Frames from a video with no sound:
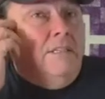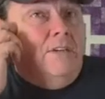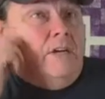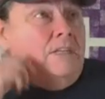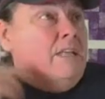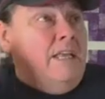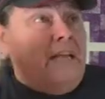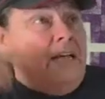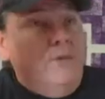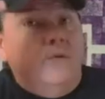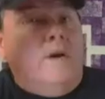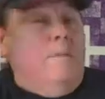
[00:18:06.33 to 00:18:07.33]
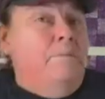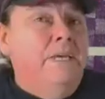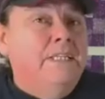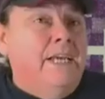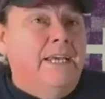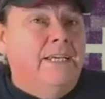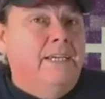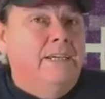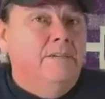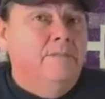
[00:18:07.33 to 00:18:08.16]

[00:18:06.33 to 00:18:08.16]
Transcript: you know, and, and that you want to be like,